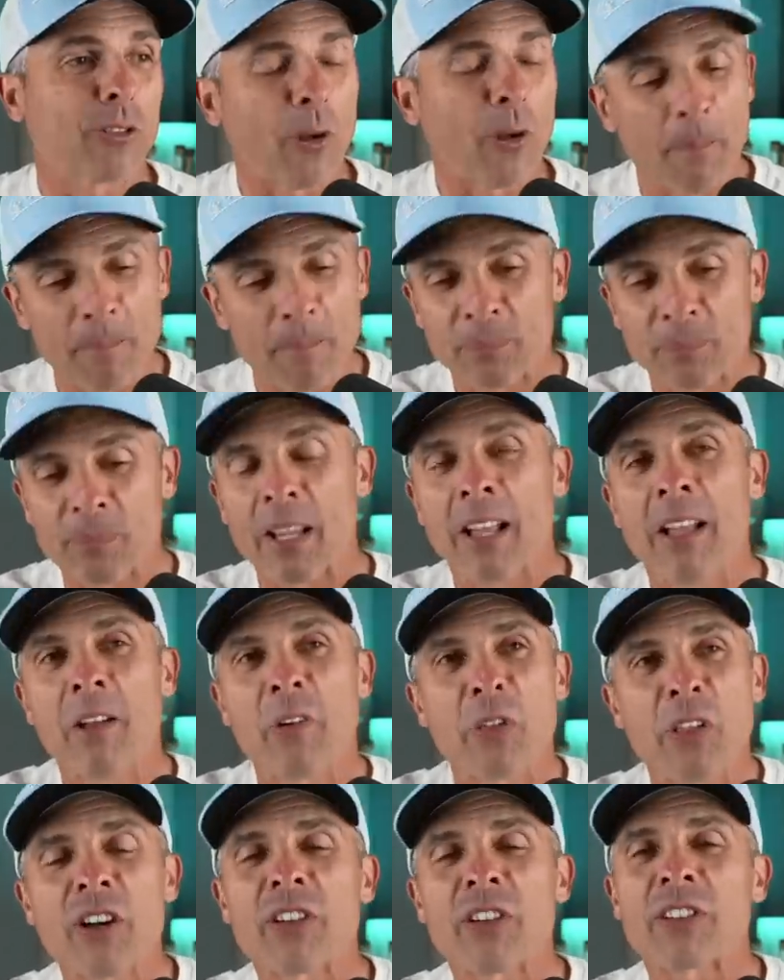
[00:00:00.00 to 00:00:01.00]
So
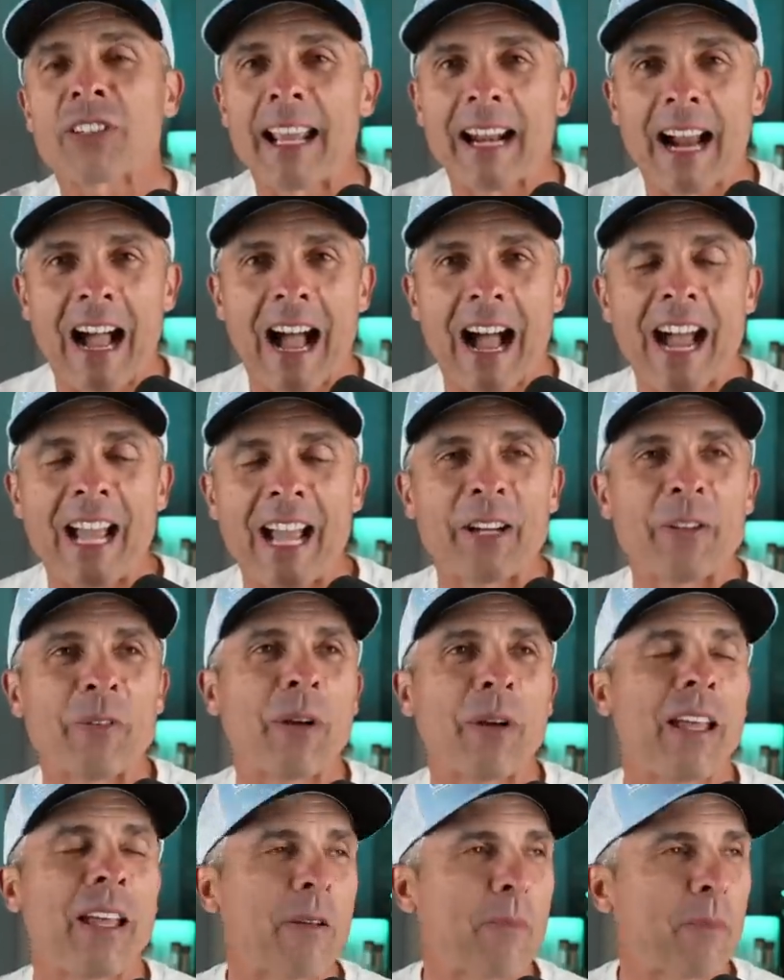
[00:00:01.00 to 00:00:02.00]
they're saying hi
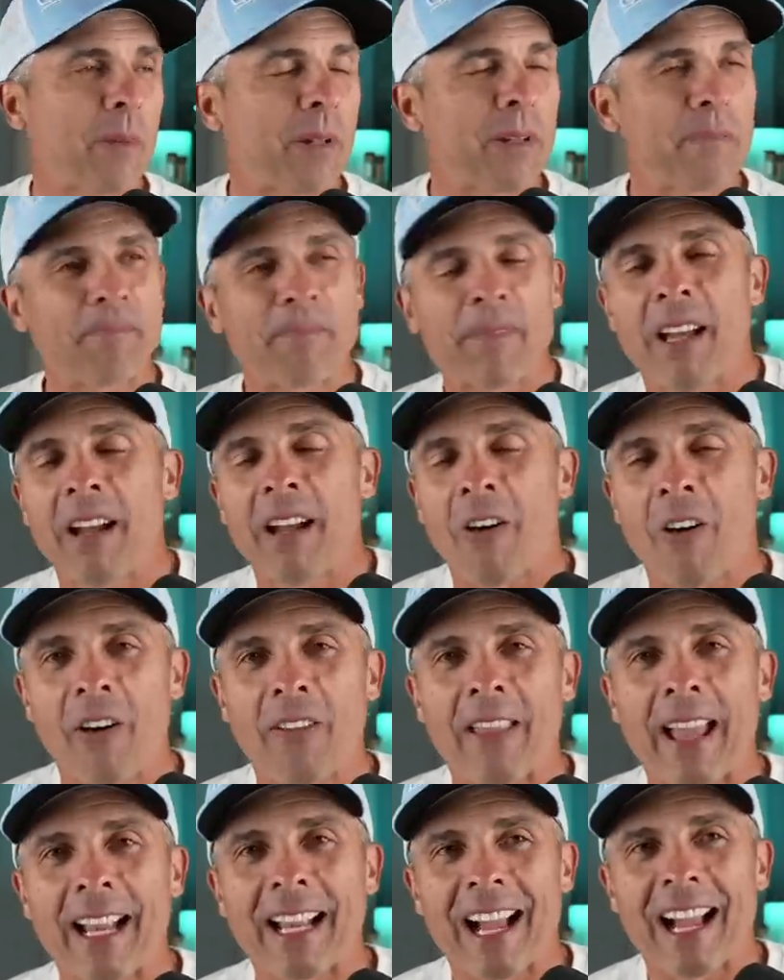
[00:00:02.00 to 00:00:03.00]
to him and
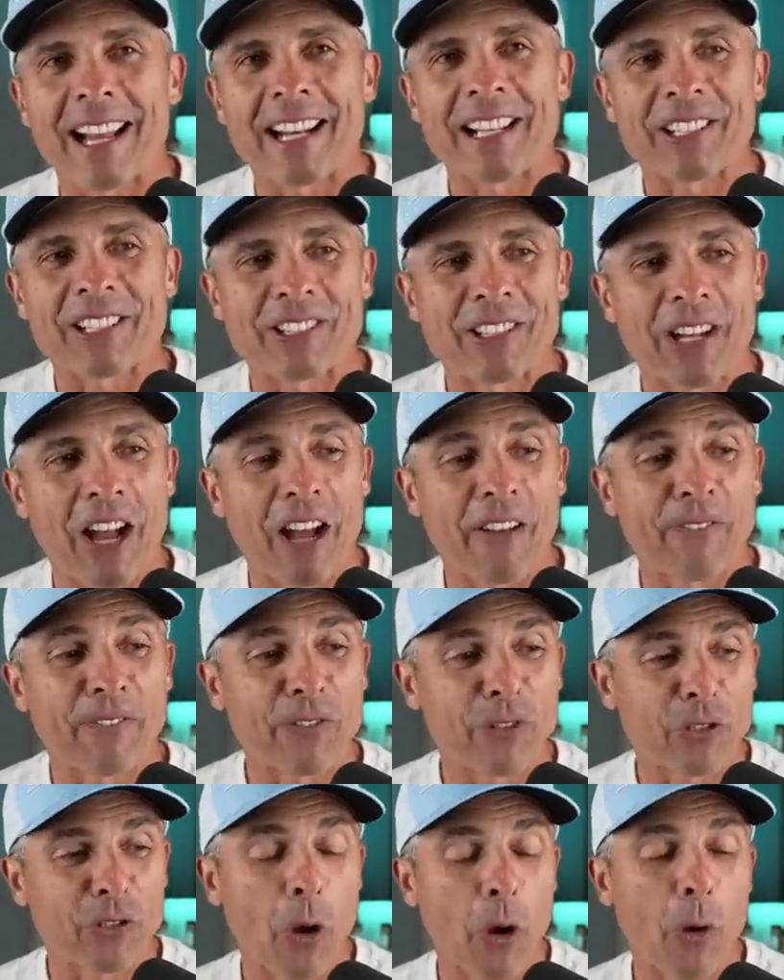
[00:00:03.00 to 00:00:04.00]
all that kind of stuff.
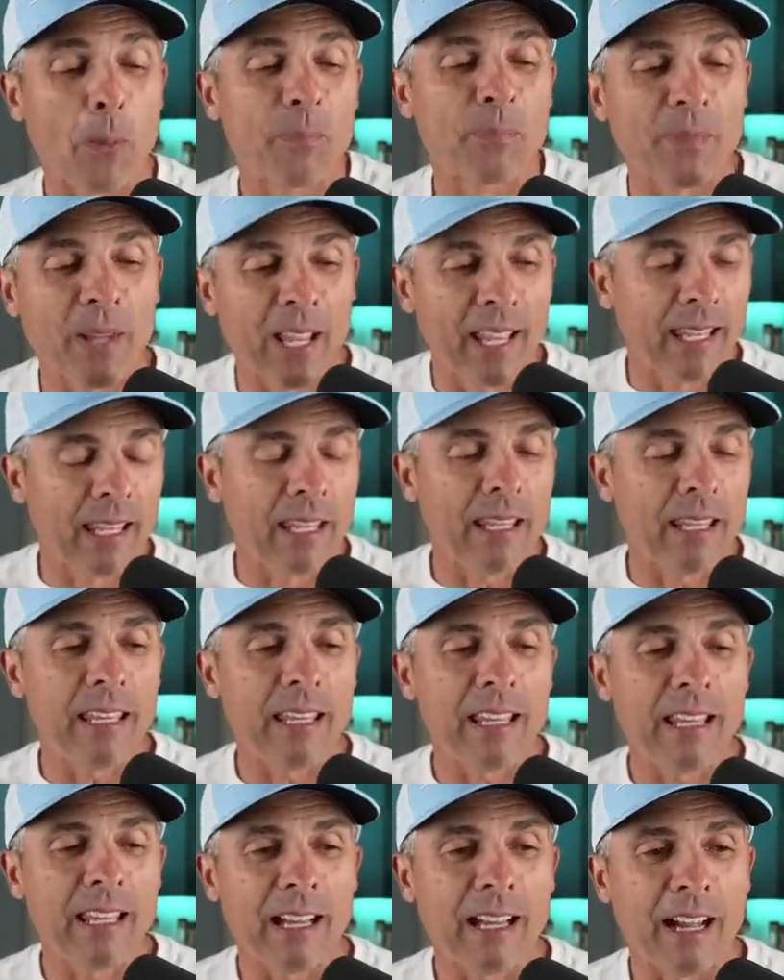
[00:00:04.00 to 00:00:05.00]
So
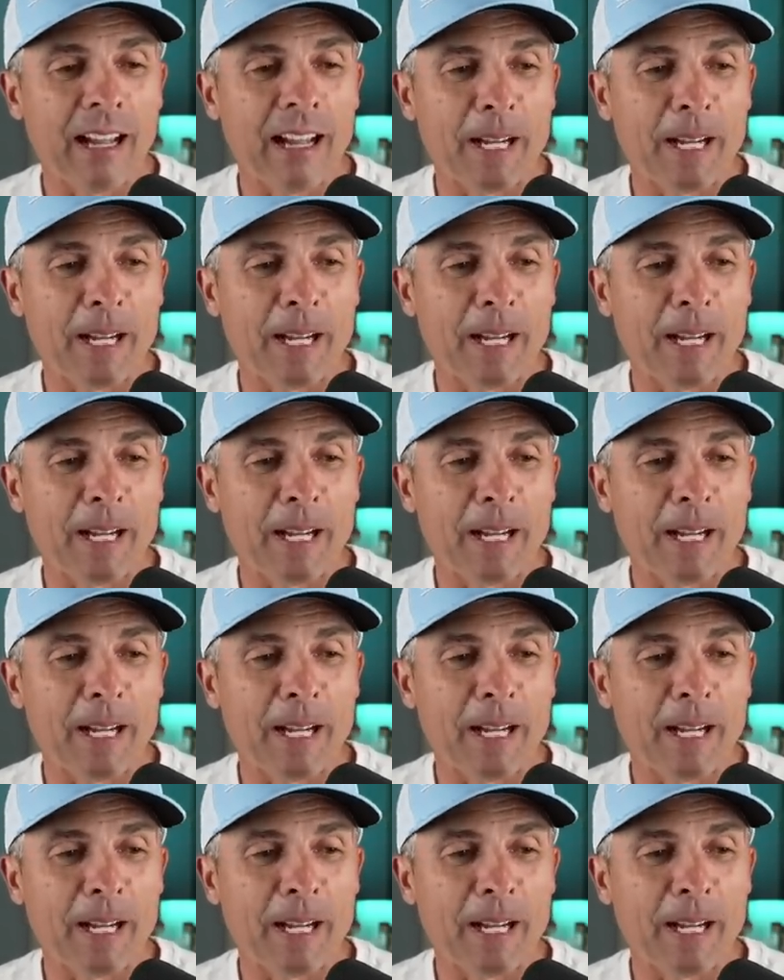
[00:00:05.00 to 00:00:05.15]
he